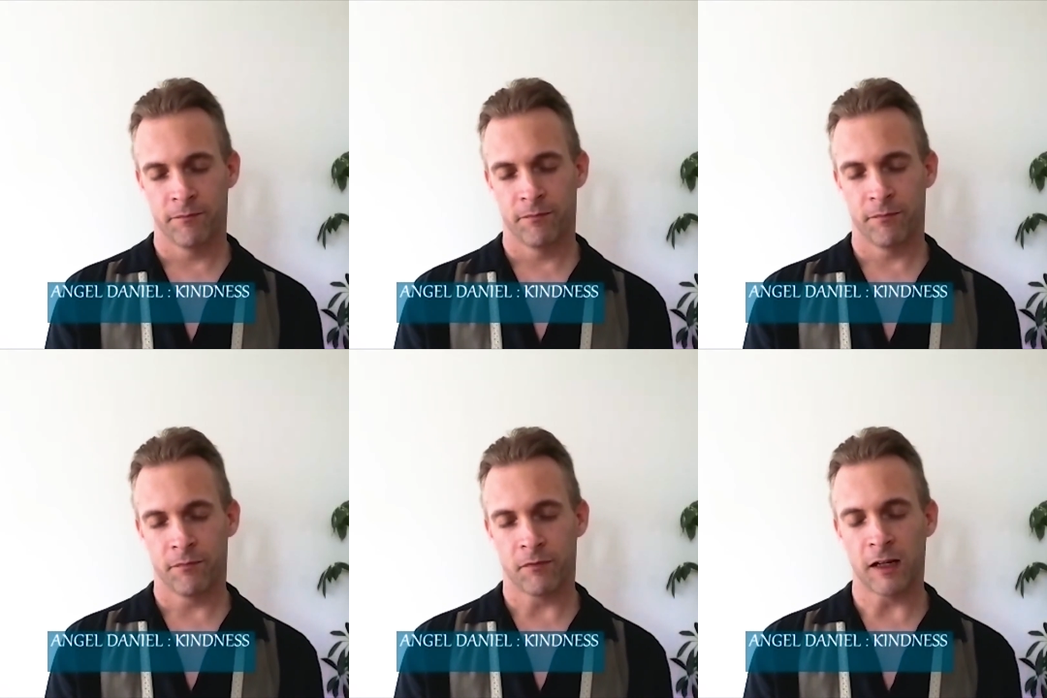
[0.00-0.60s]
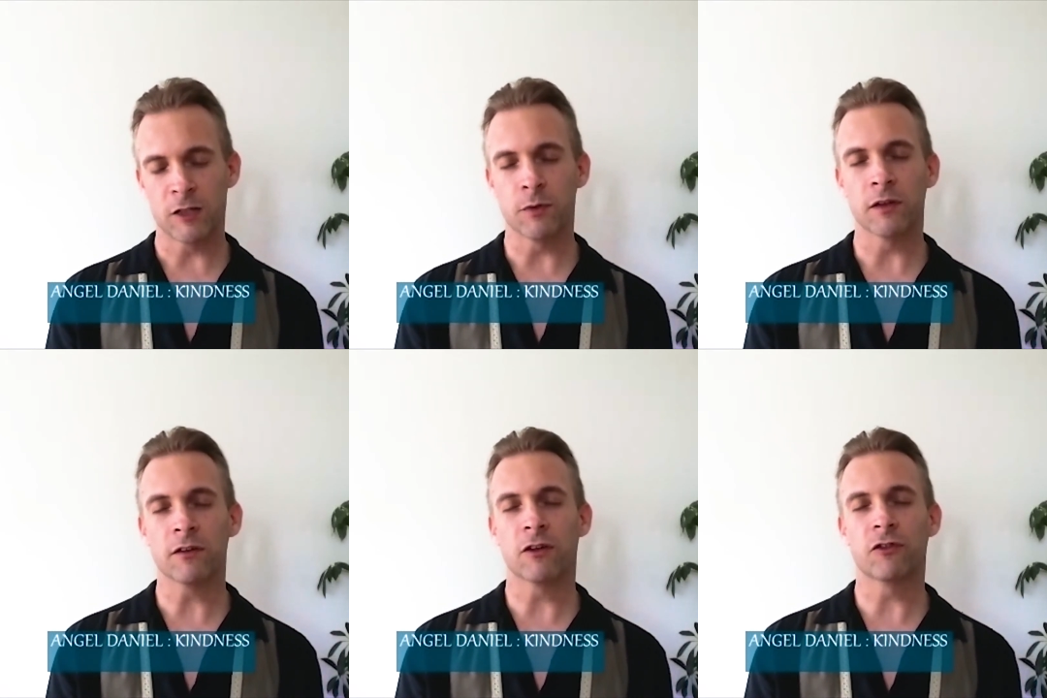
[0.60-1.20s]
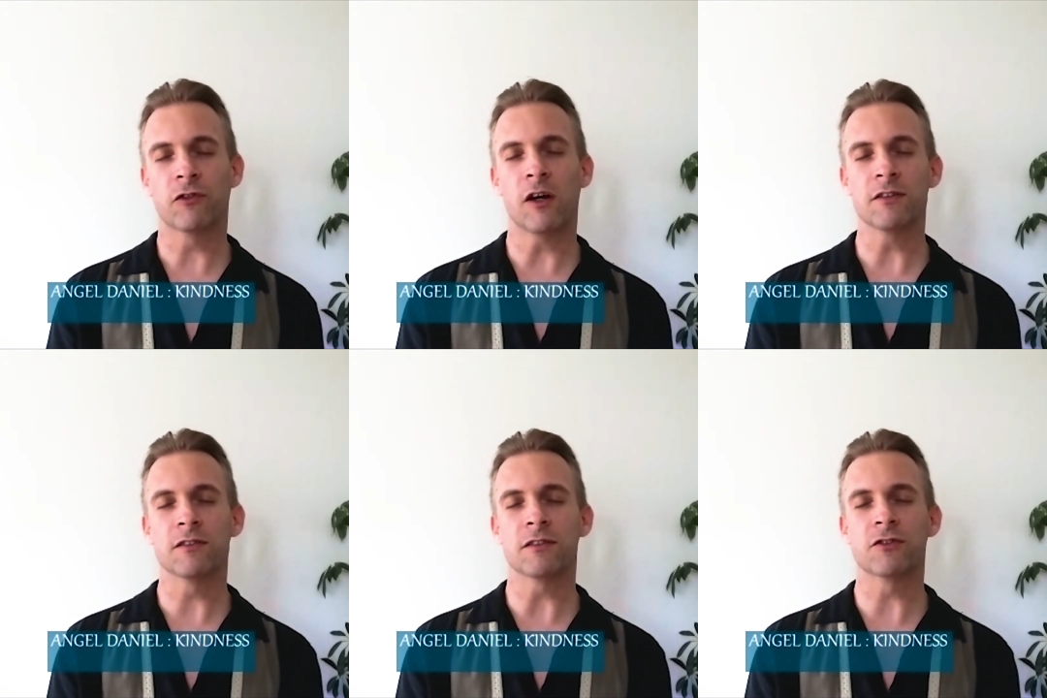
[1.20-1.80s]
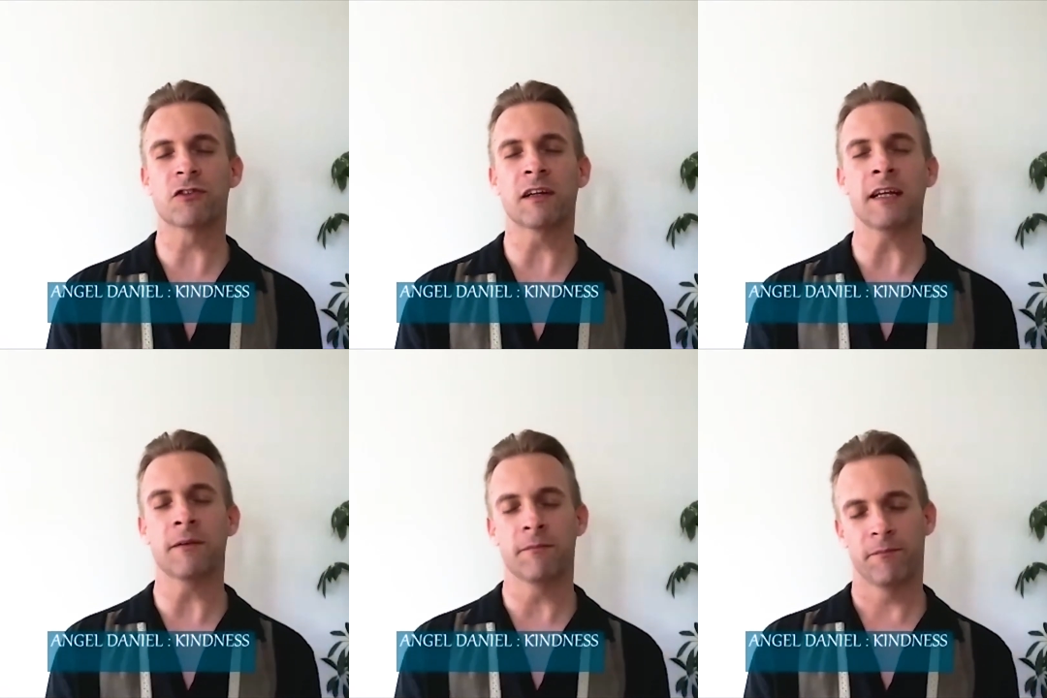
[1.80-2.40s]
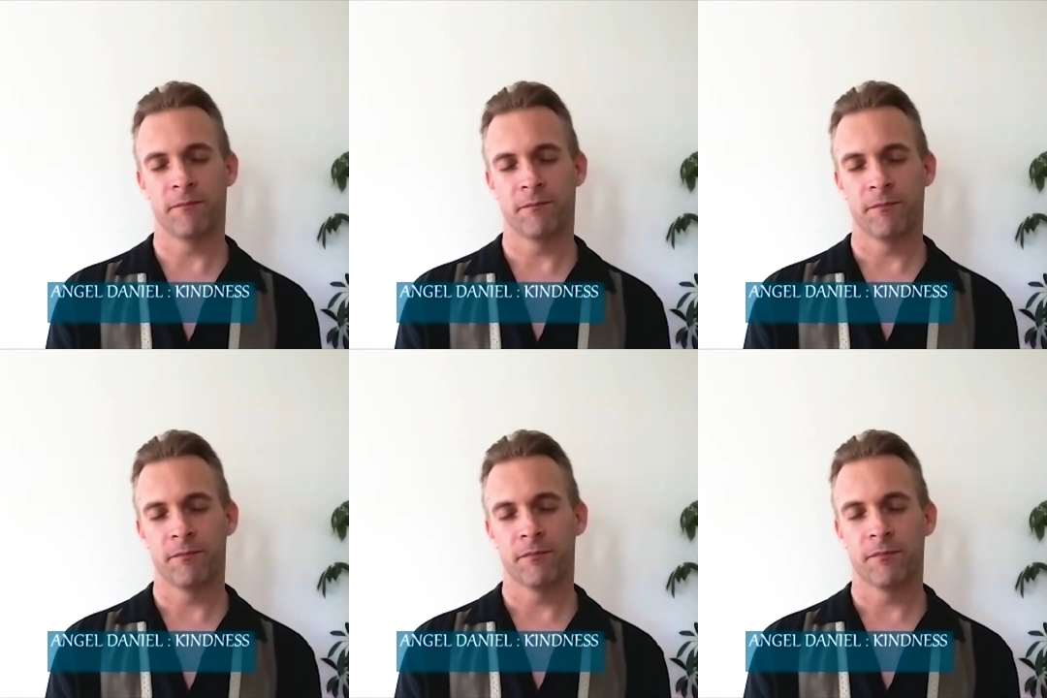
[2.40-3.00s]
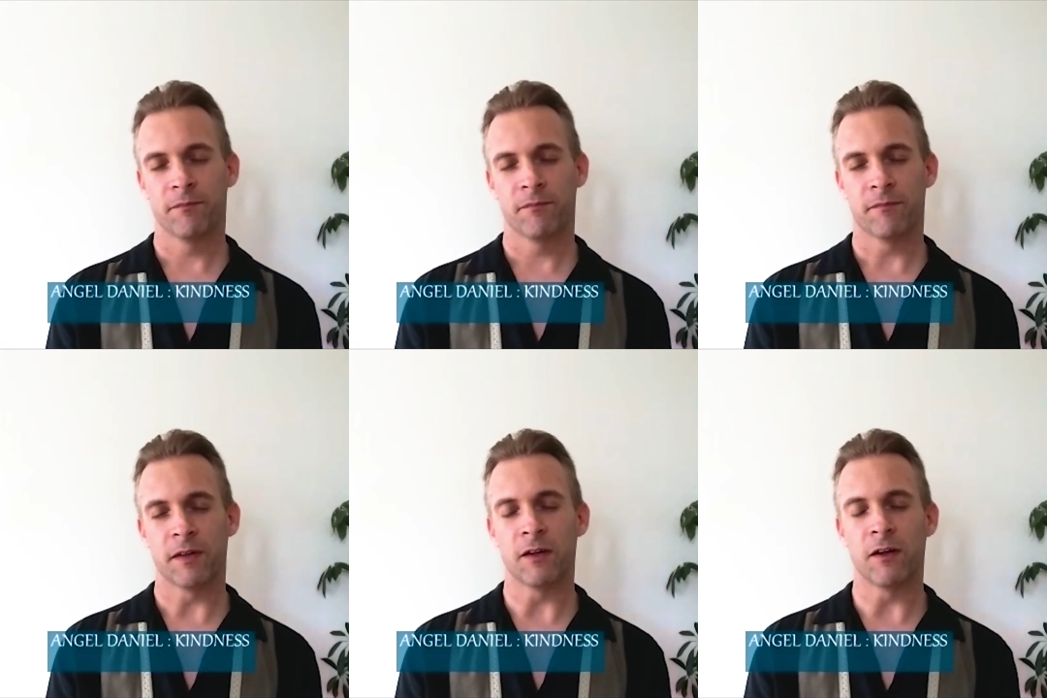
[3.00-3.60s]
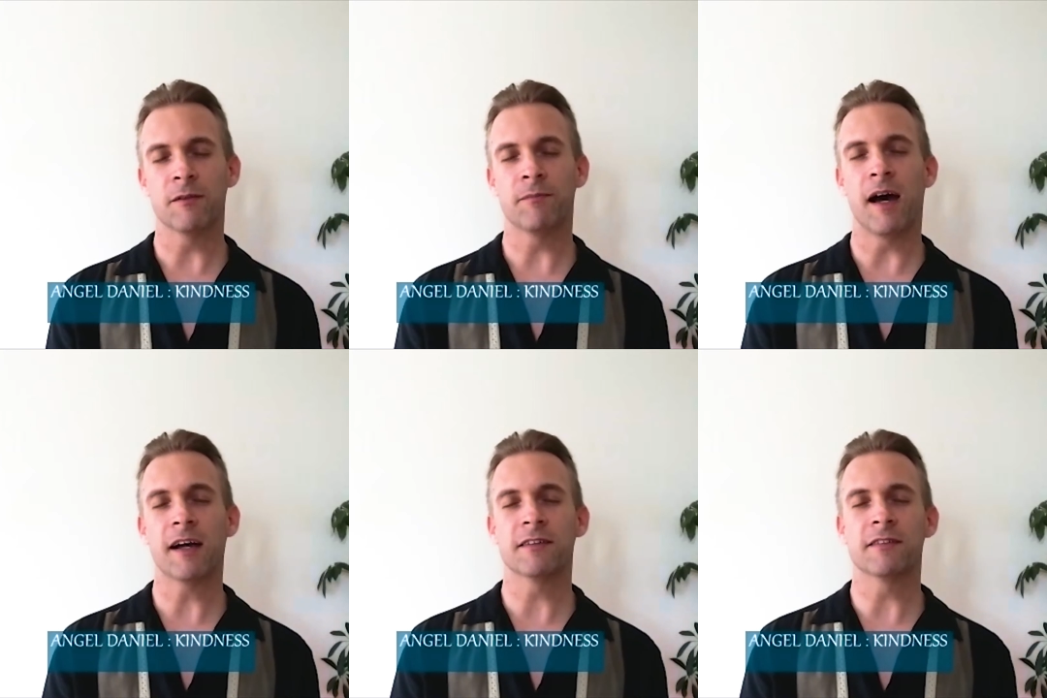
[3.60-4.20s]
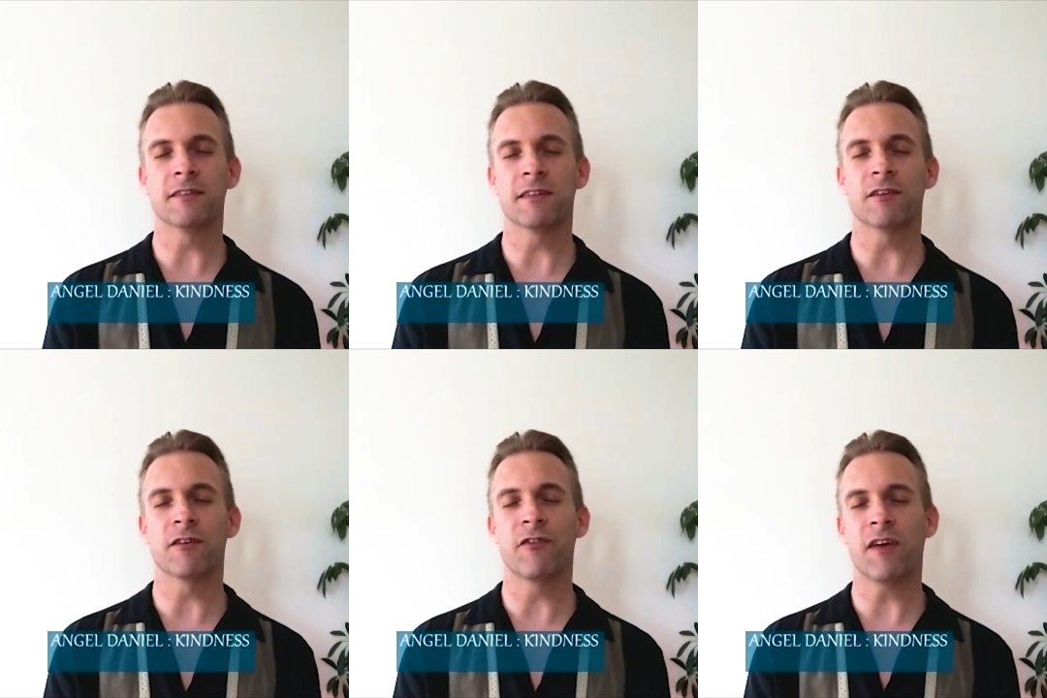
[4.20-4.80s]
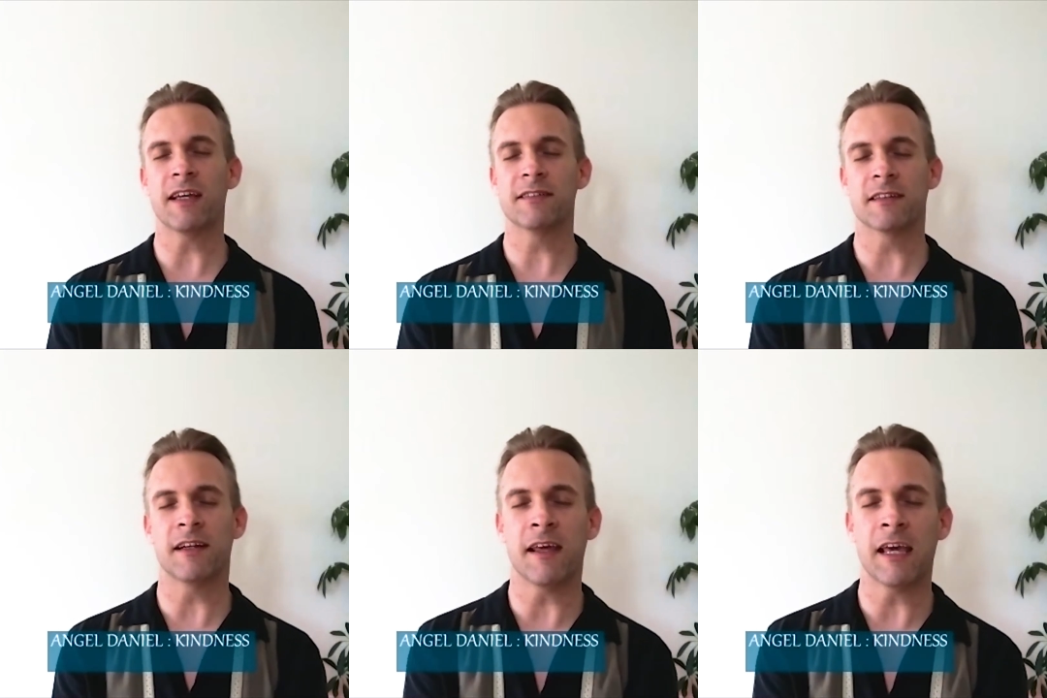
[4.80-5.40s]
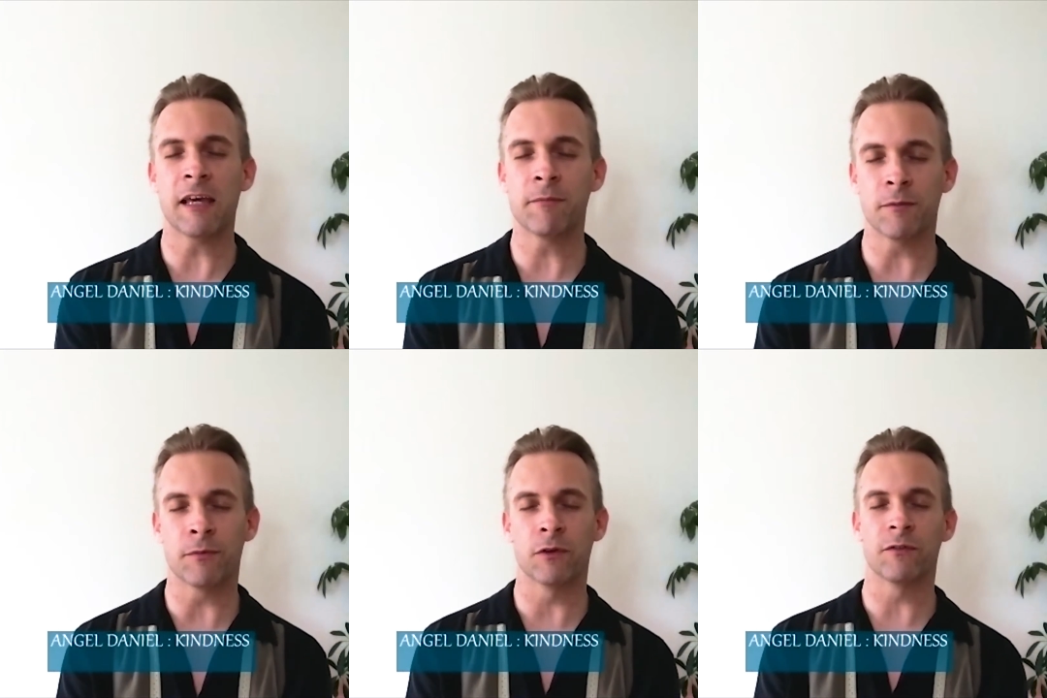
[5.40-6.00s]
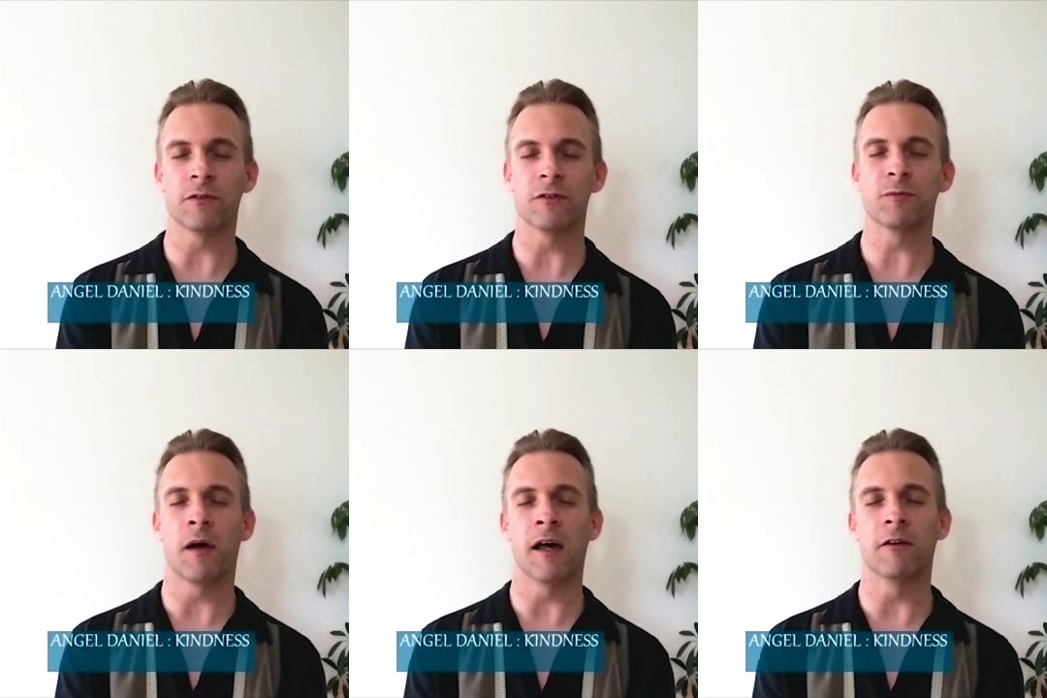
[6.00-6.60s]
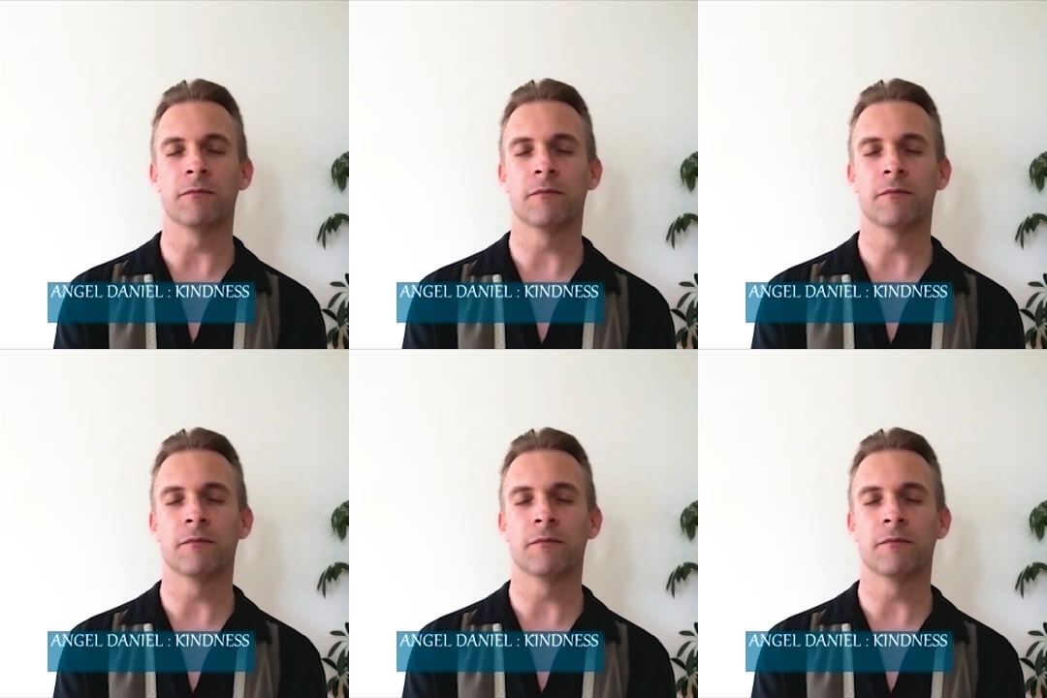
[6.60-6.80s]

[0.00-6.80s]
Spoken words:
That as we look across the screen and all the boxes, there's a face and a name and a beautiful smile.